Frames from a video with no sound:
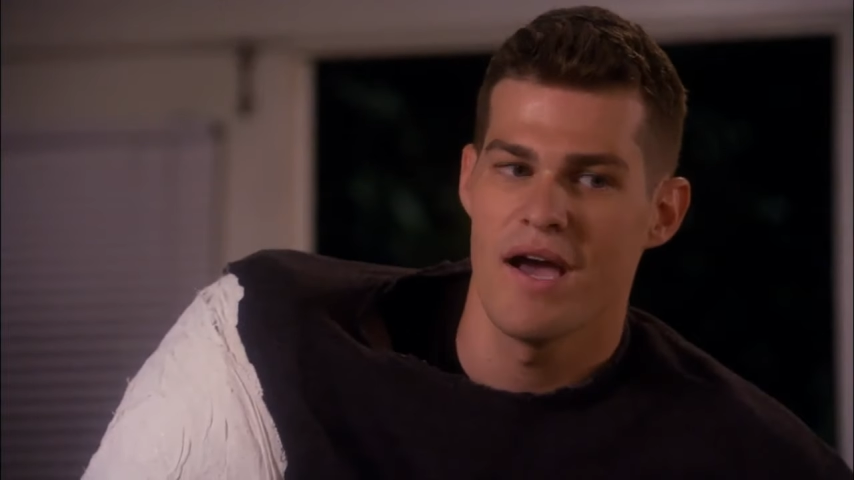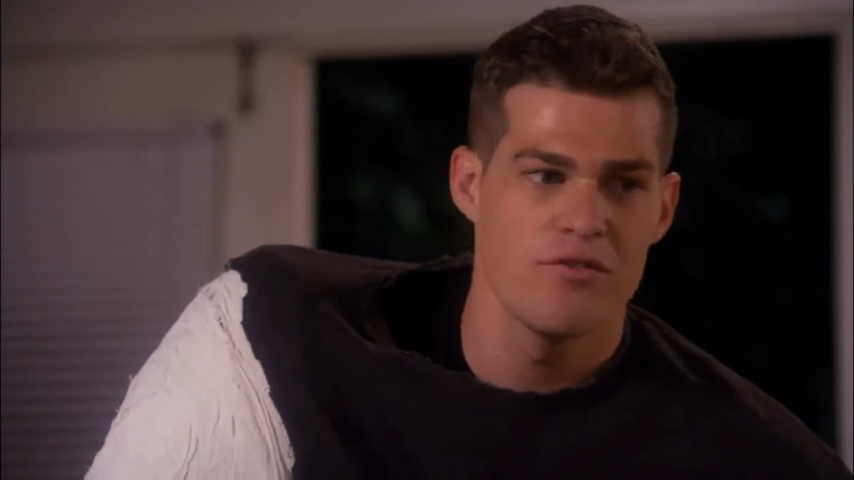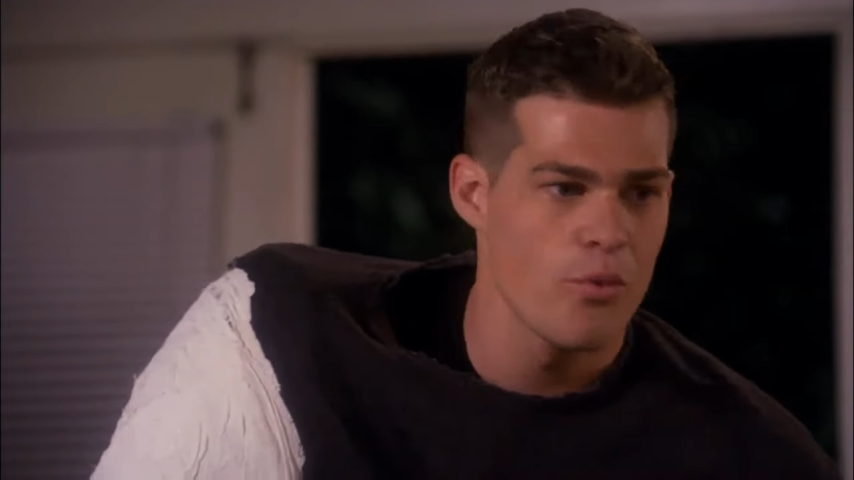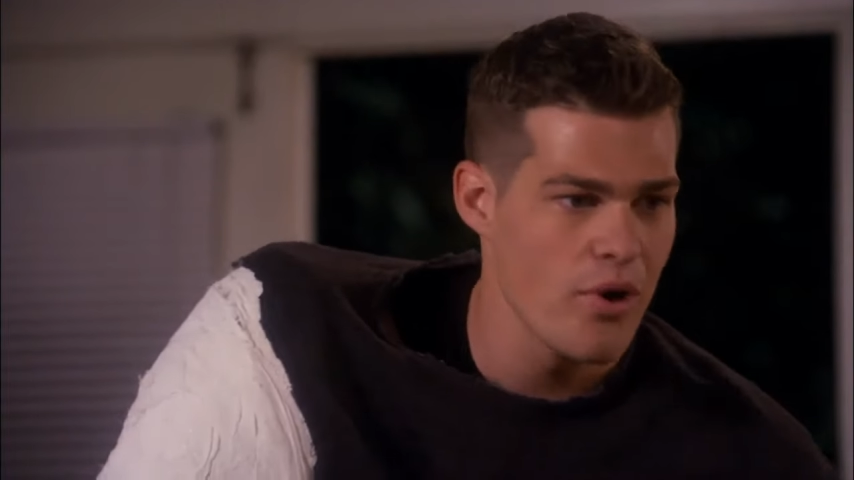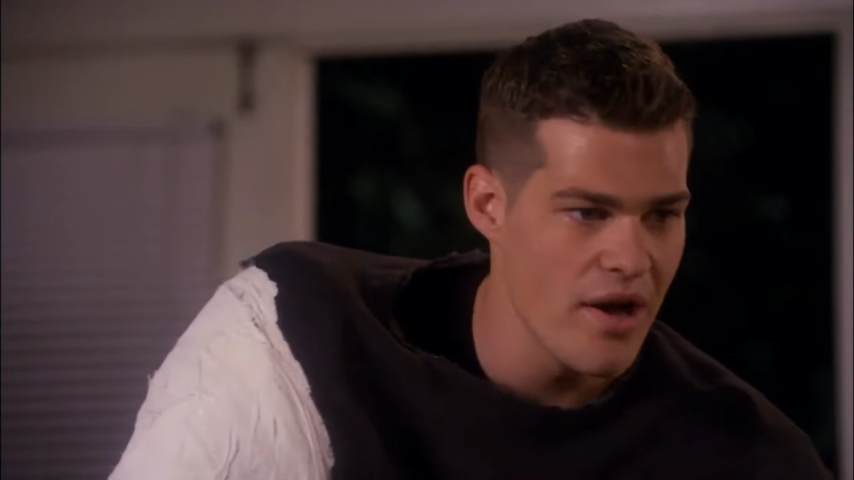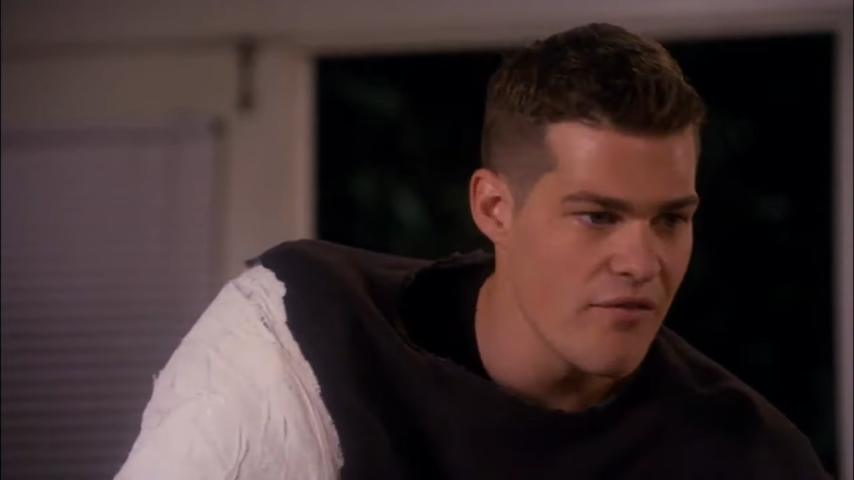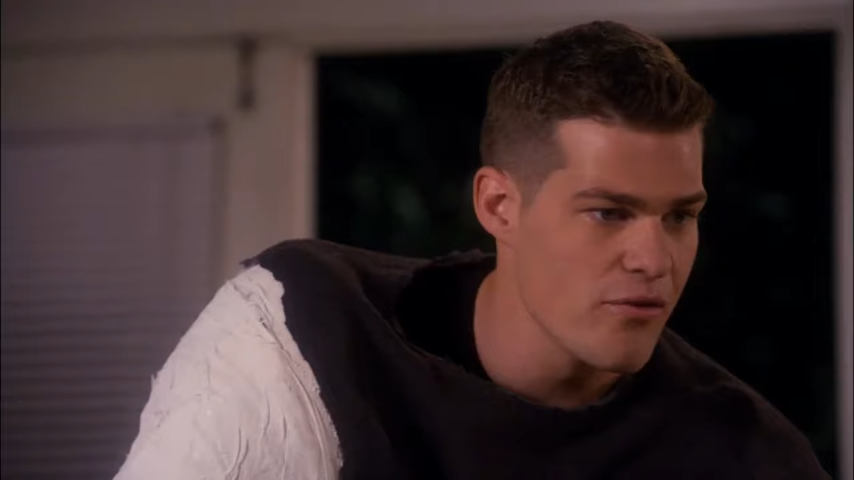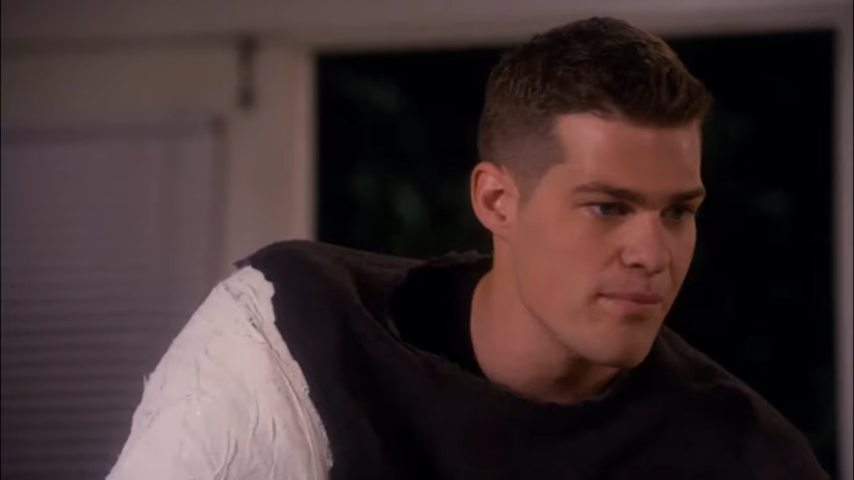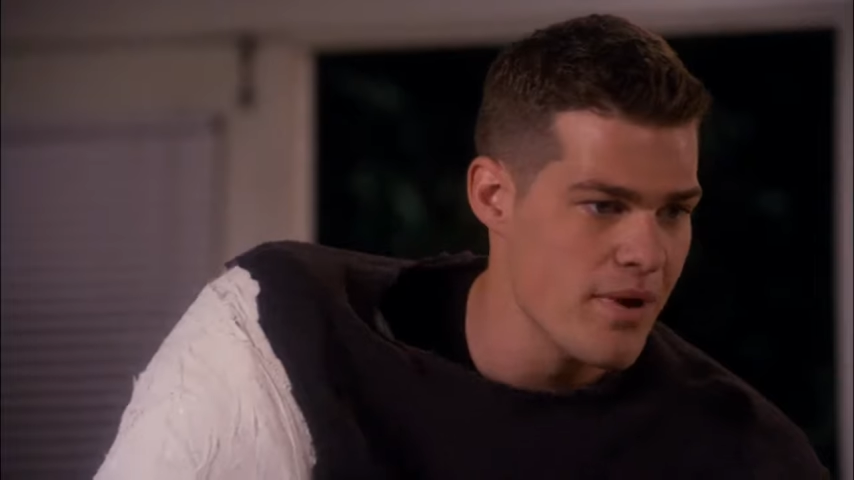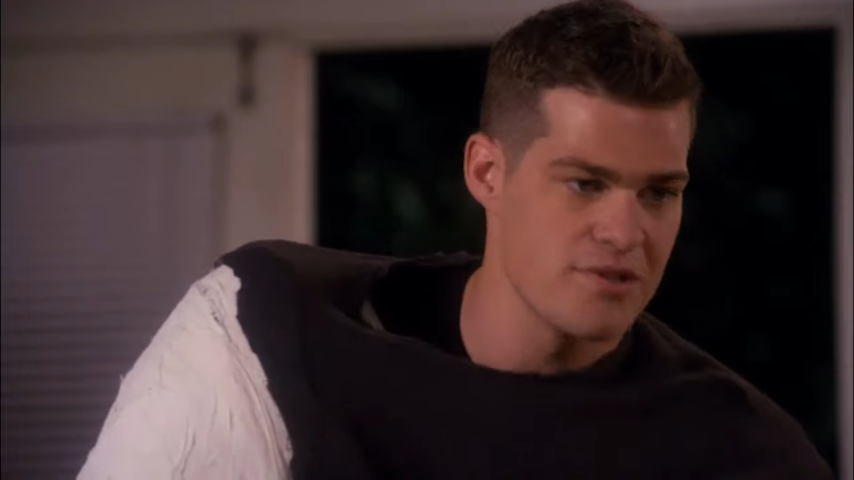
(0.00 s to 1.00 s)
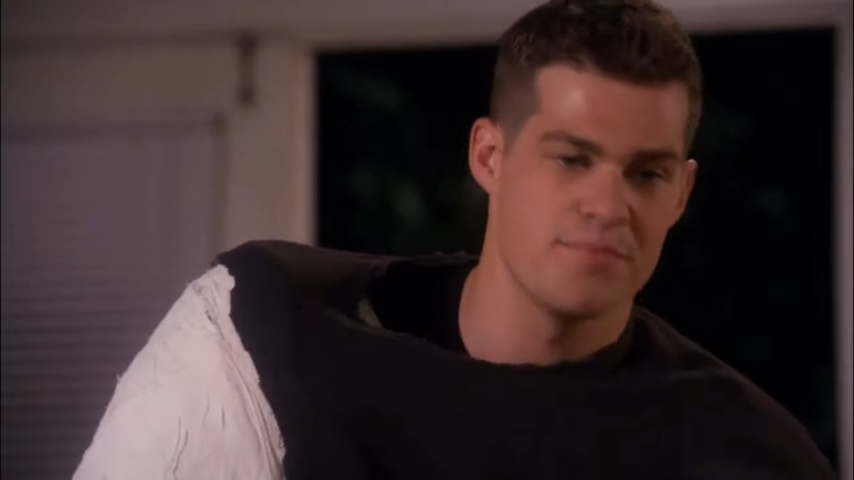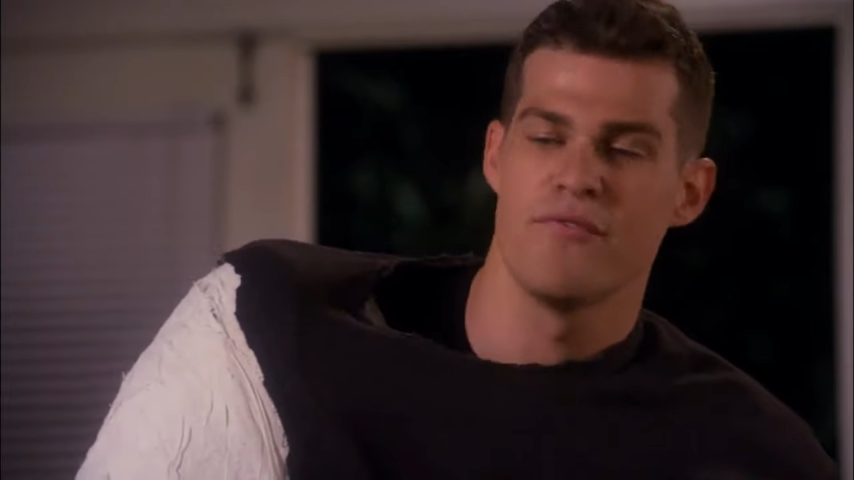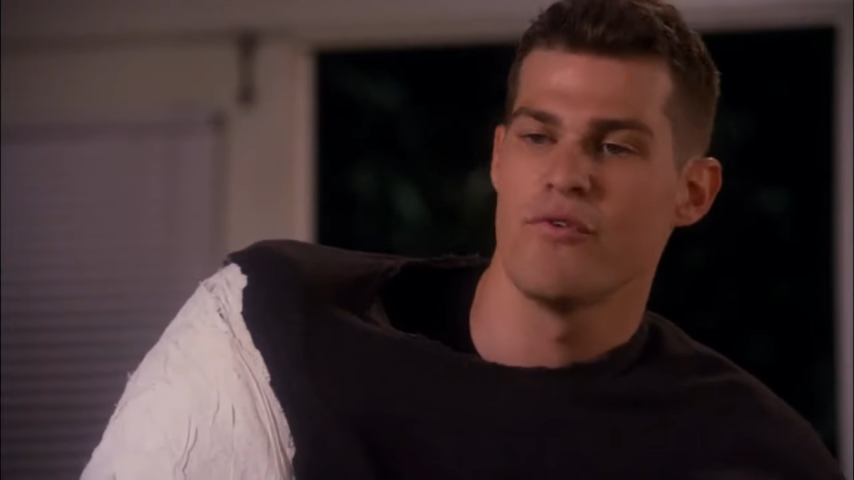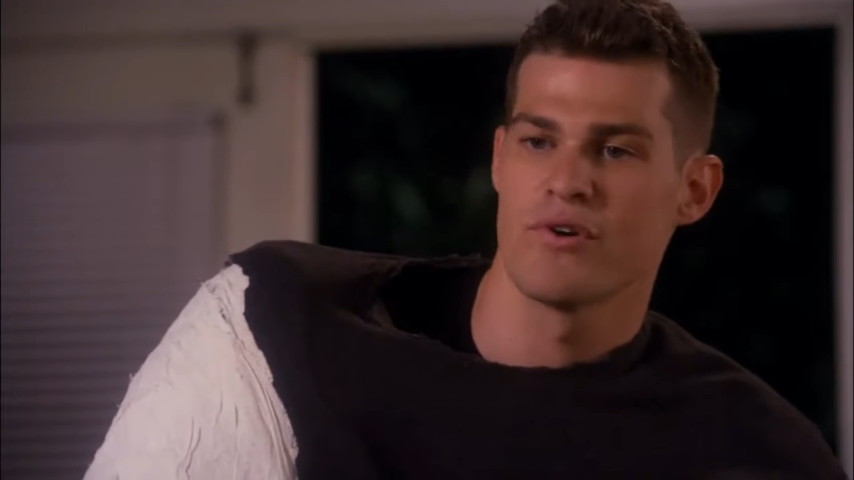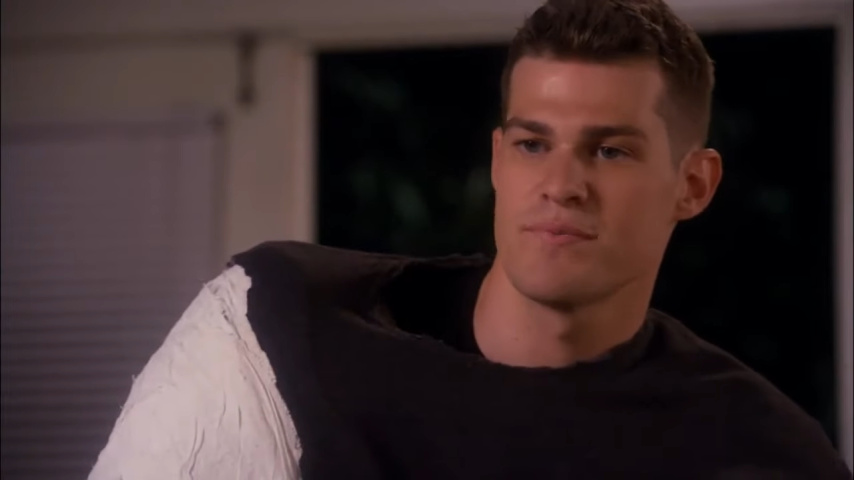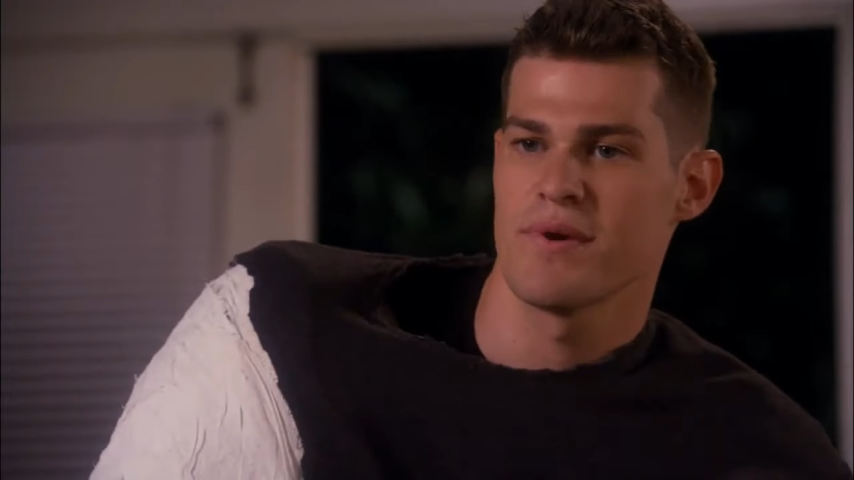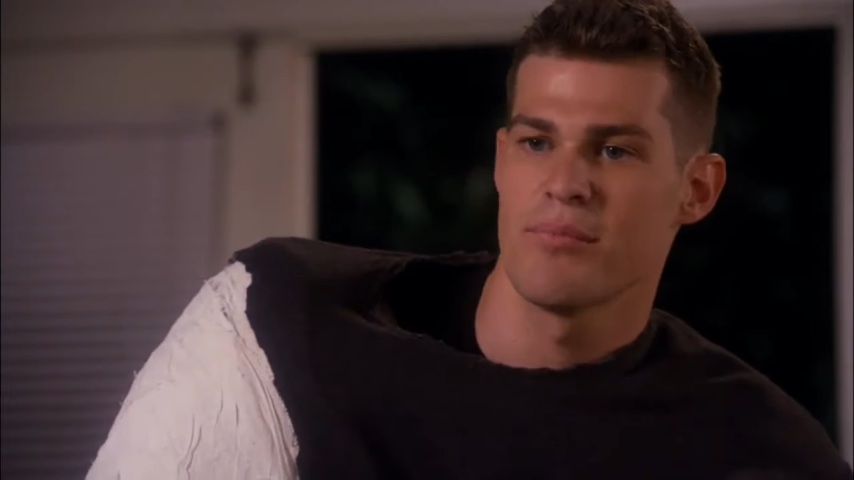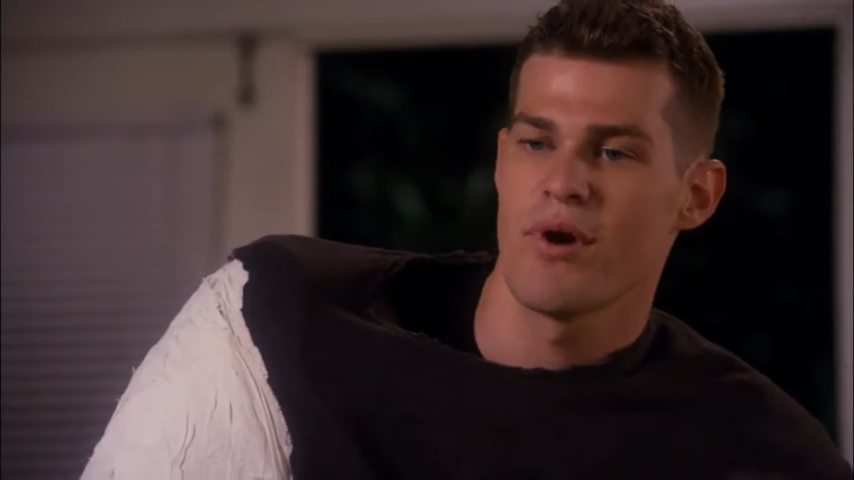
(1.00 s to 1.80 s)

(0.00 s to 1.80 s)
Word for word: I have to work out for months before spring